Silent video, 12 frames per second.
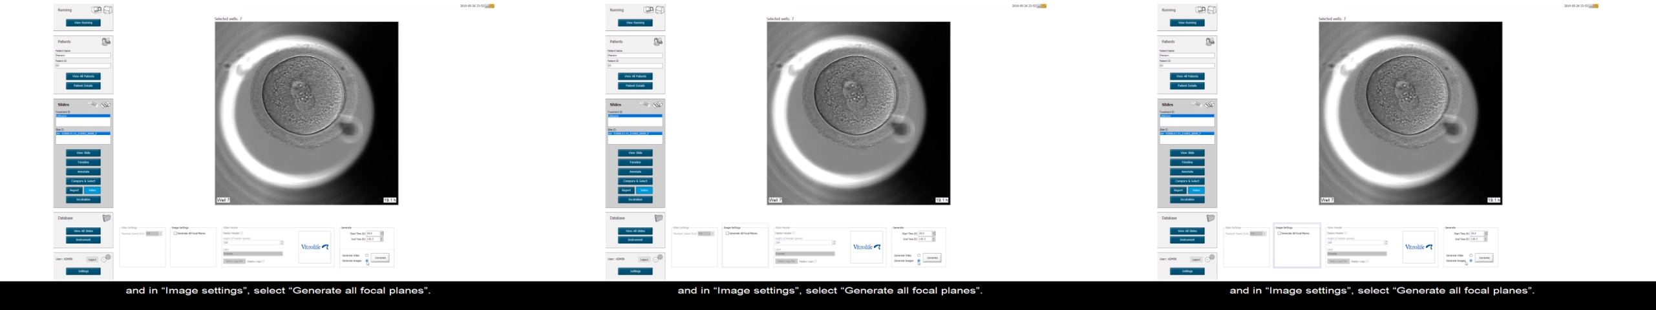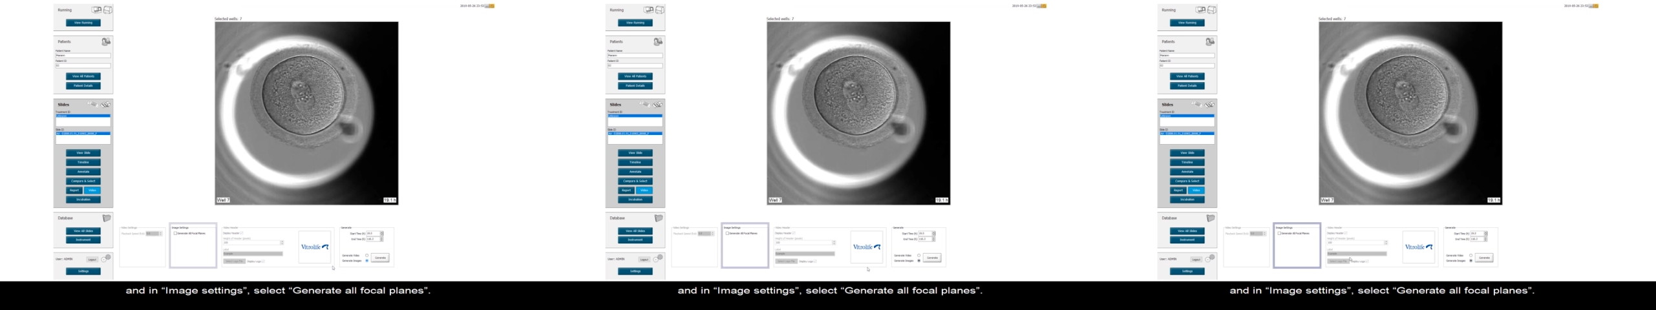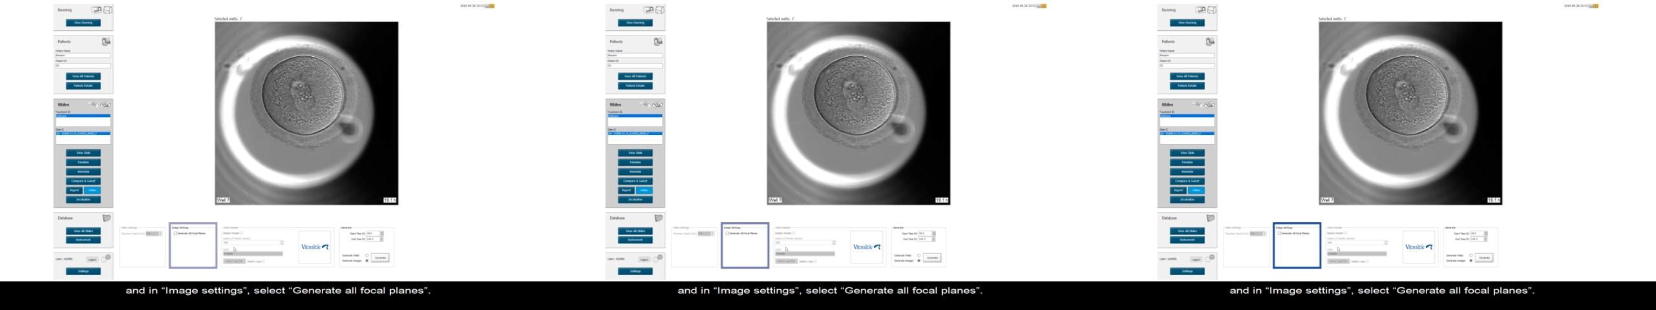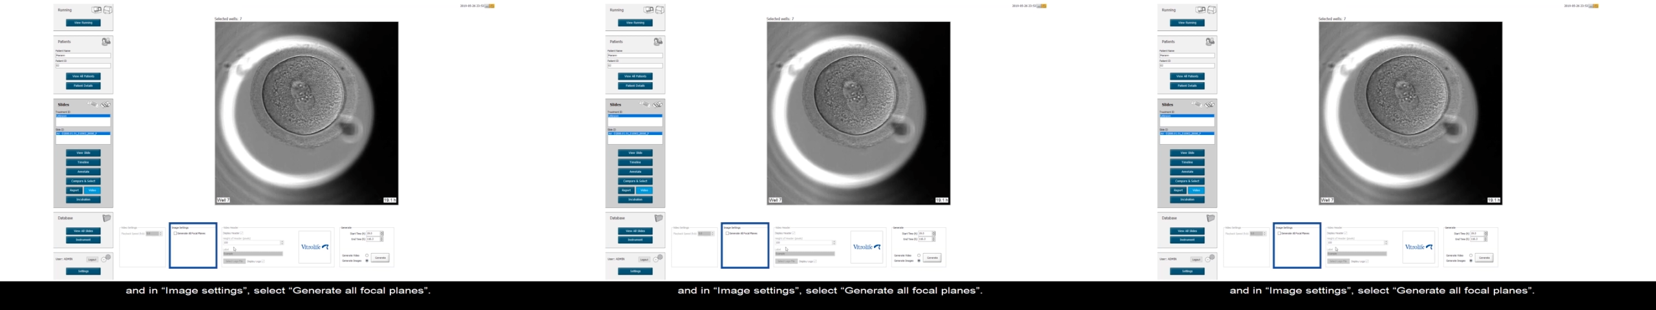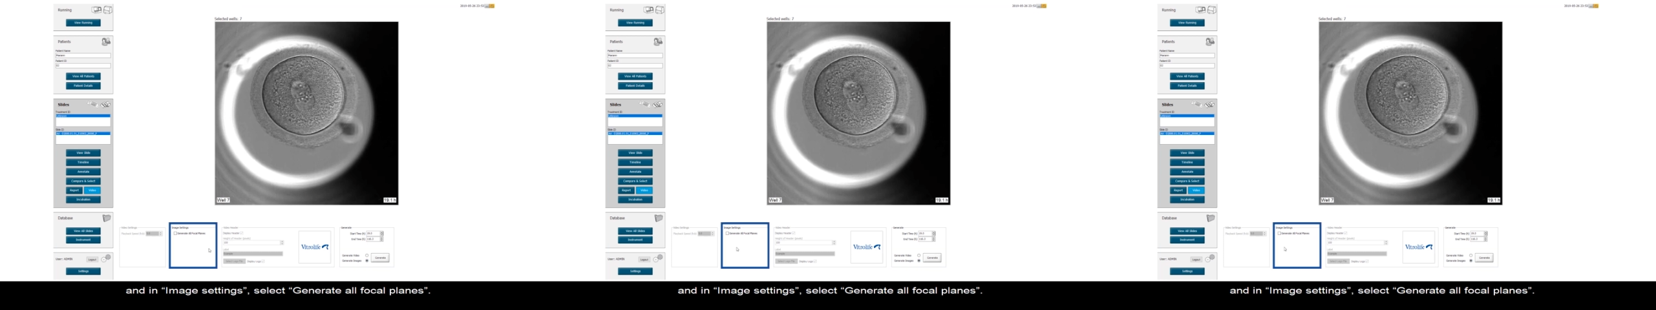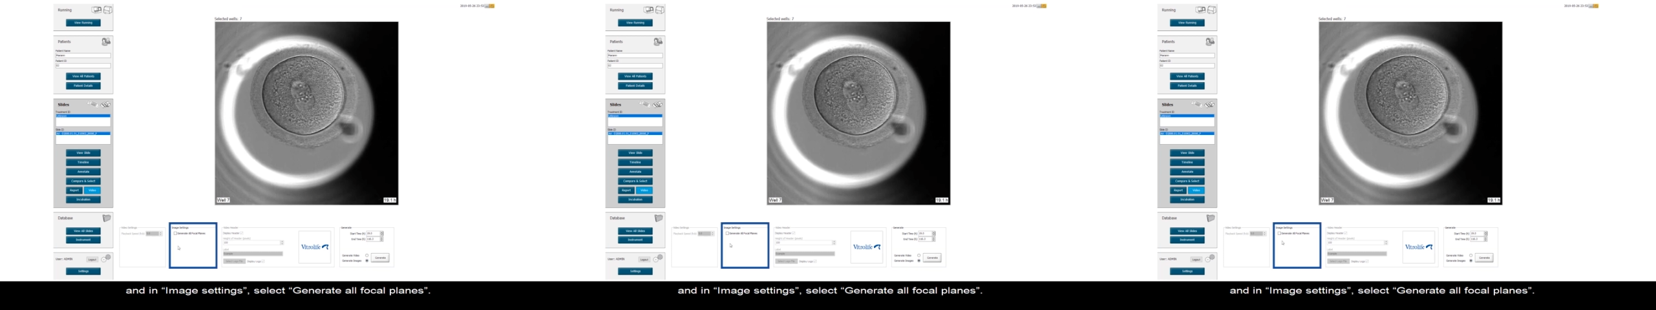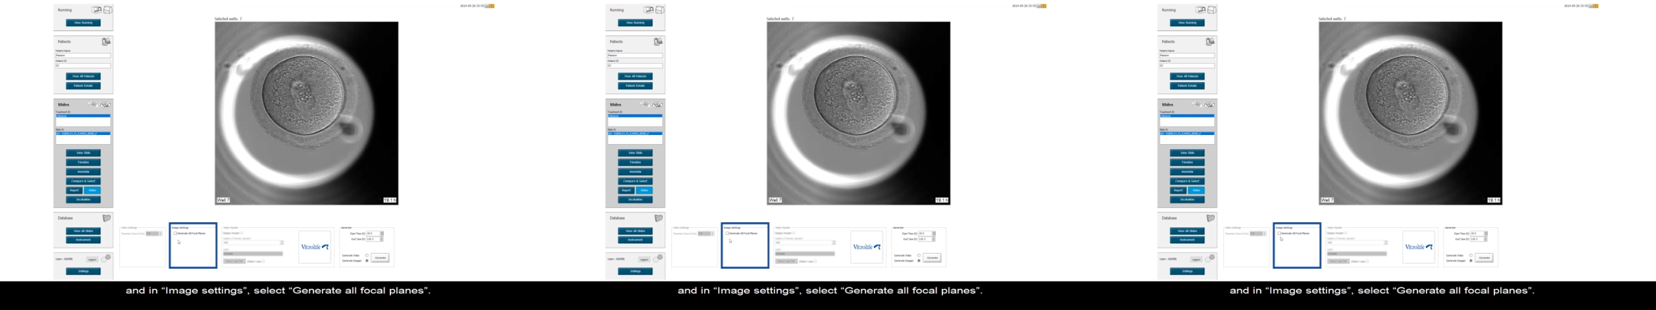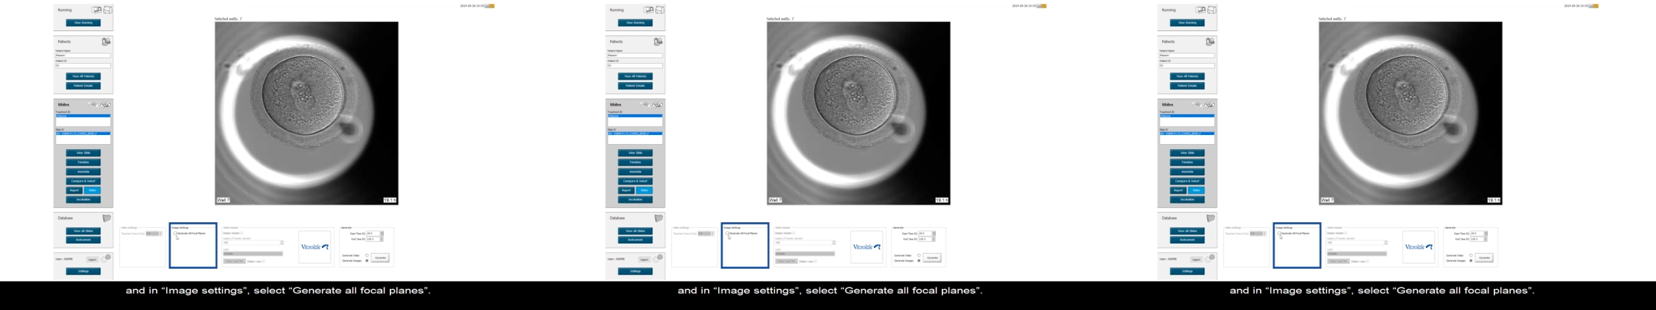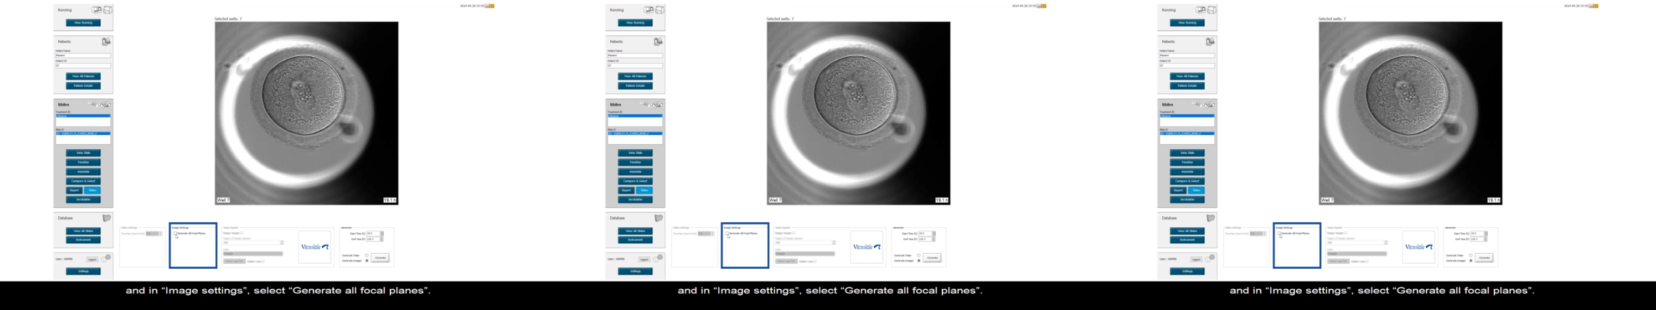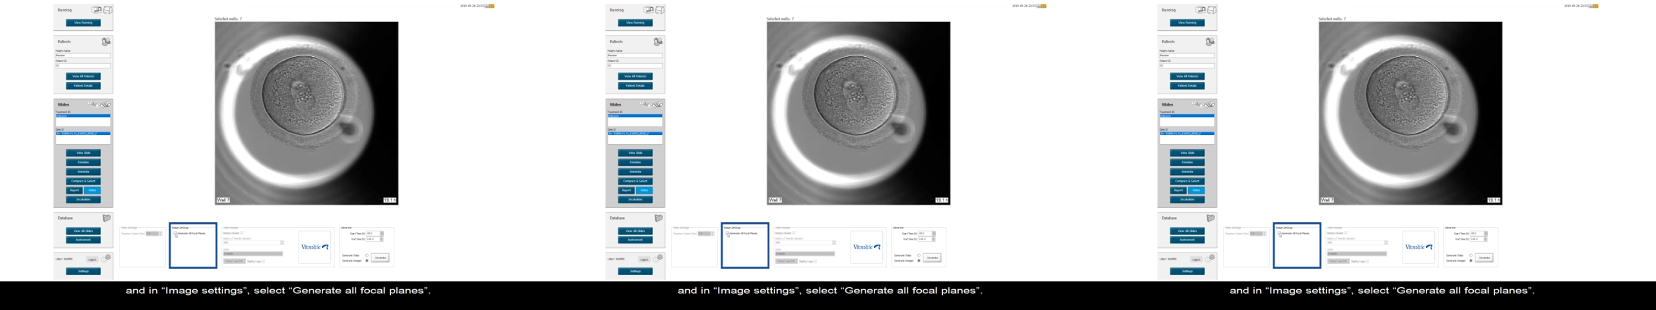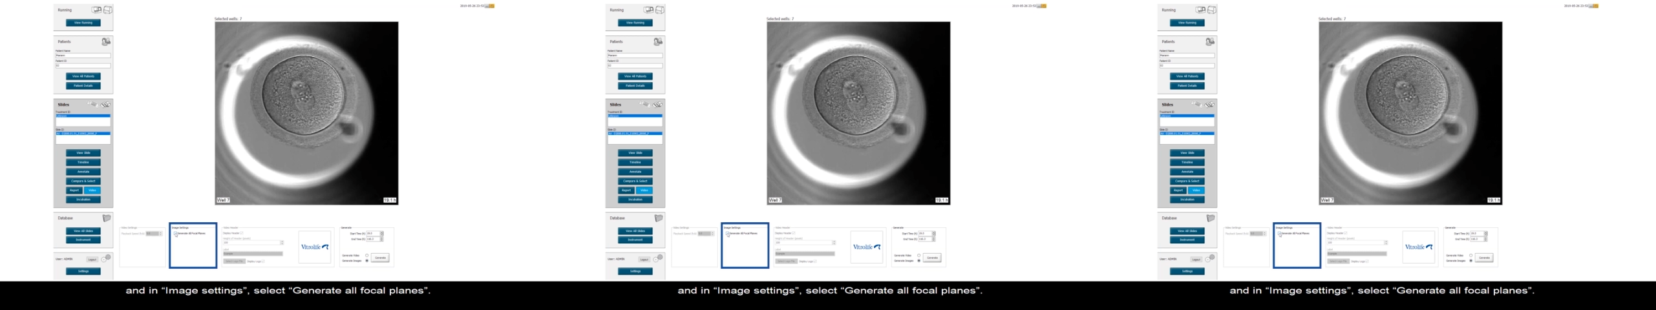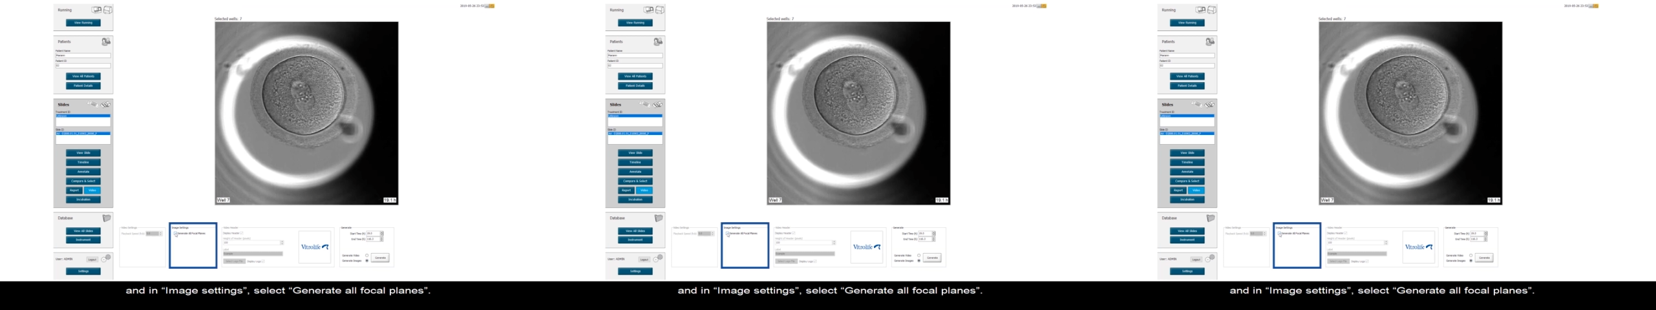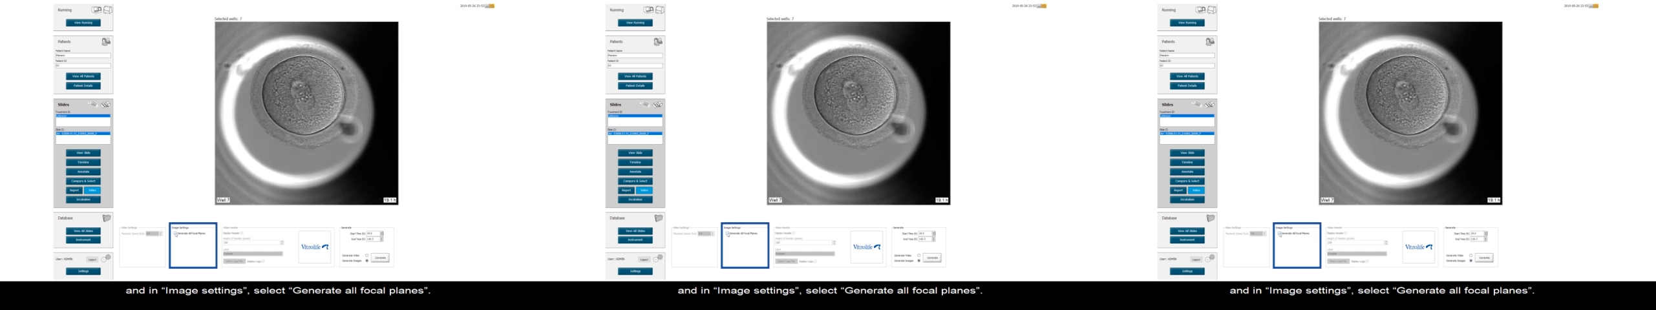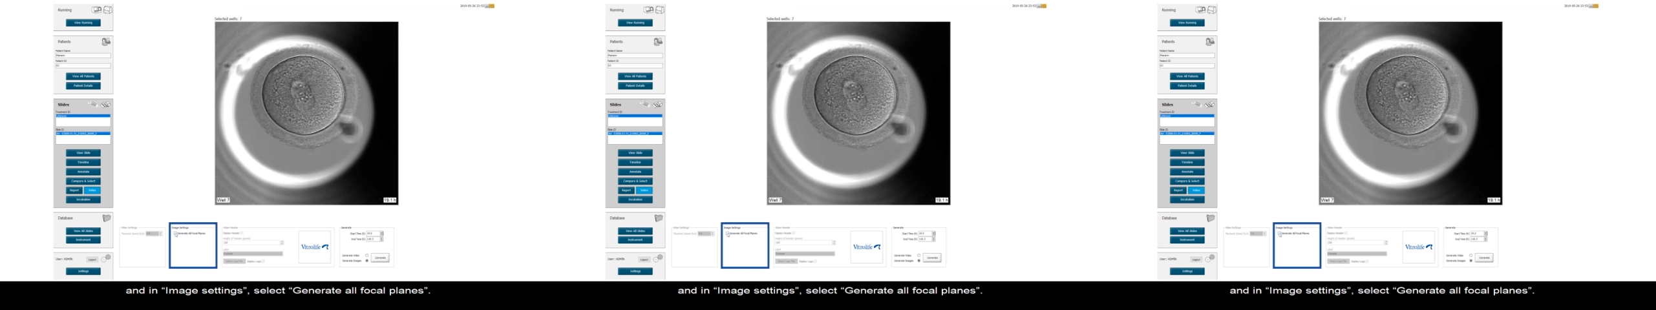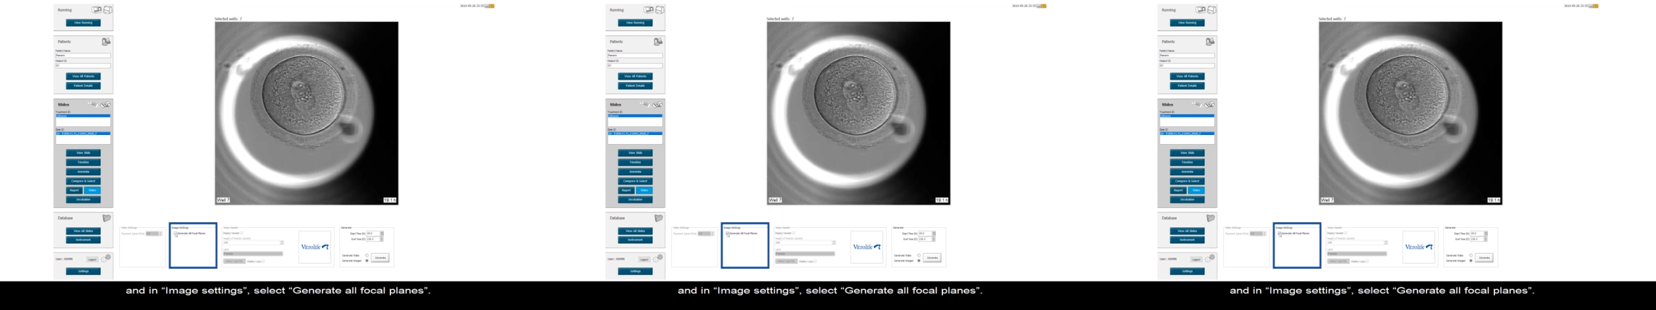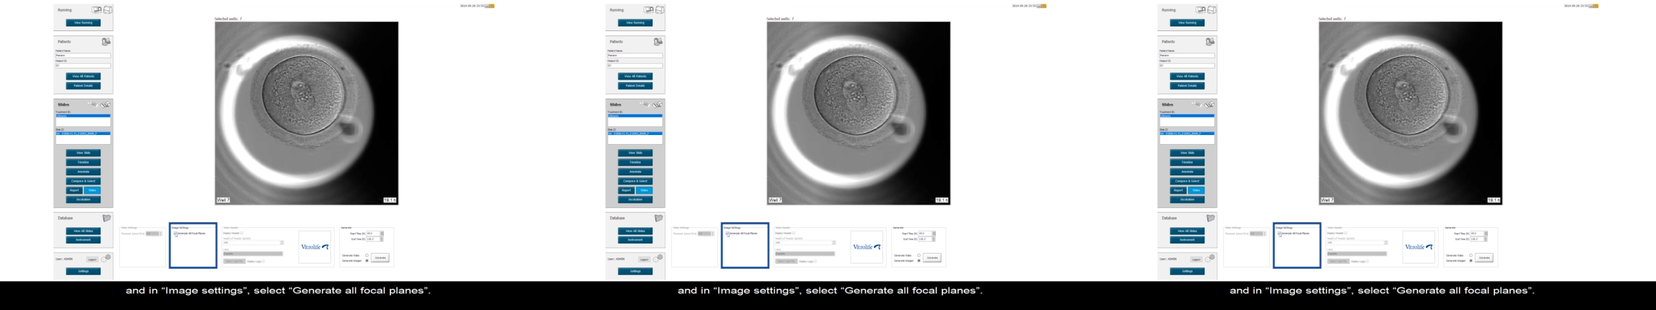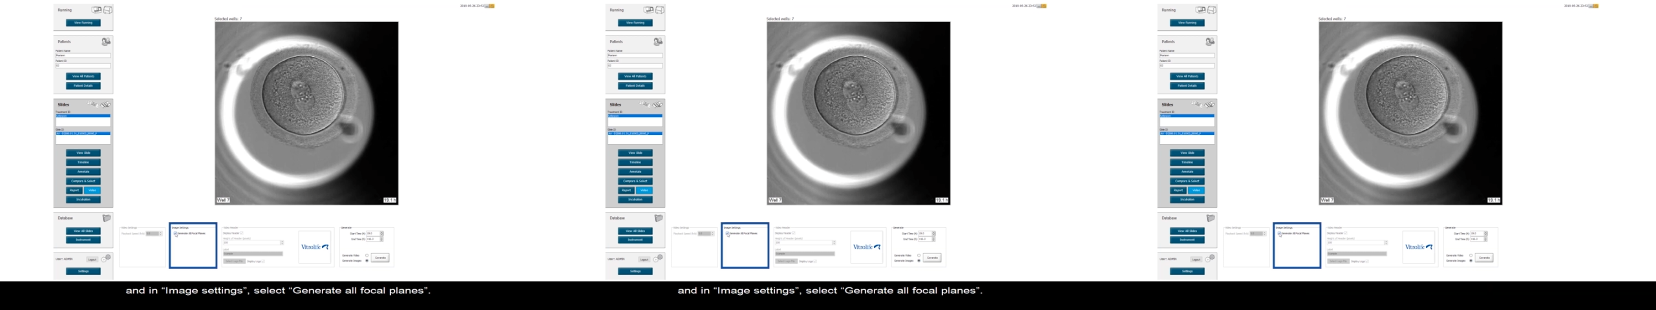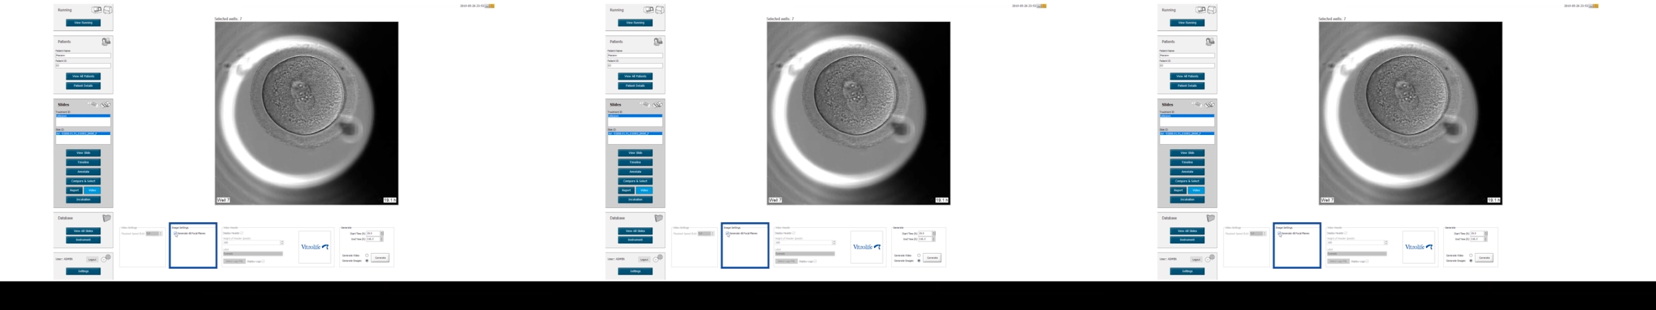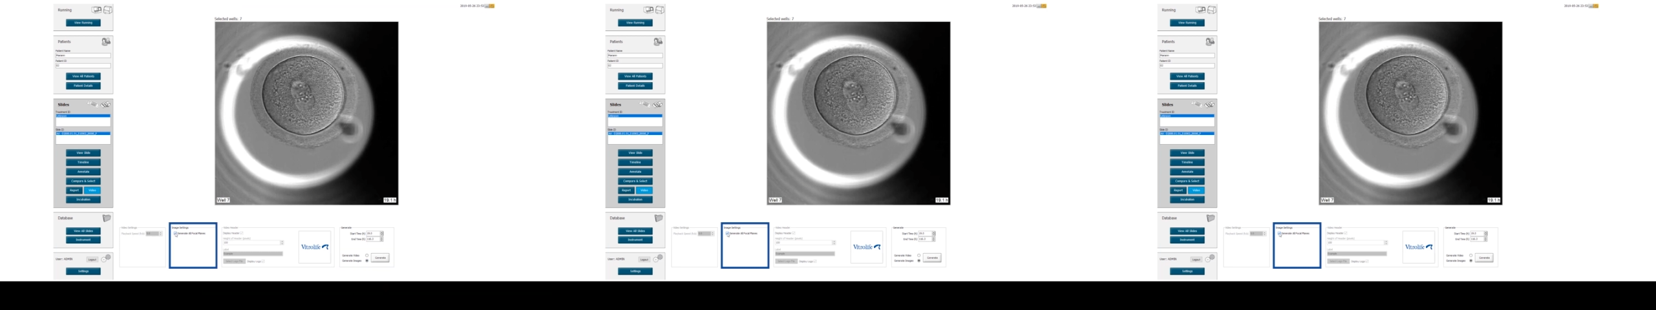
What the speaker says: (no speaker visible)